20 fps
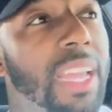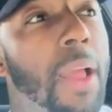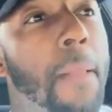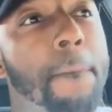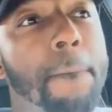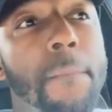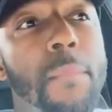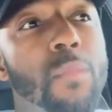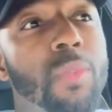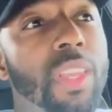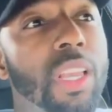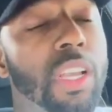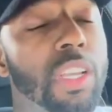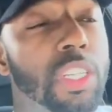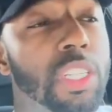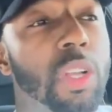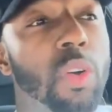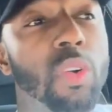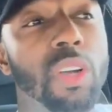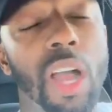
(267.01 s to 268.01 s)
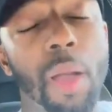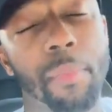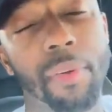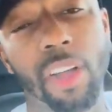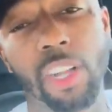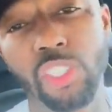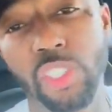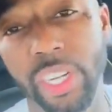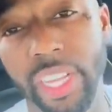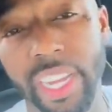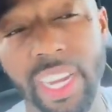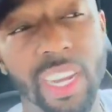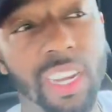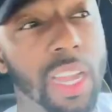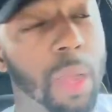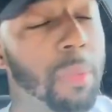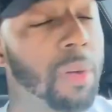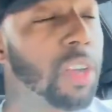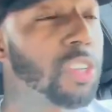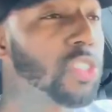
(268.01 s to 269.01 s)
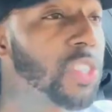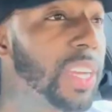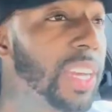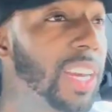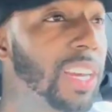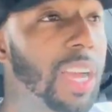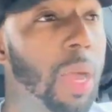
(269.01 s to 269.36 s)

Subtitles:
a couple hundred here, a couple hundred here,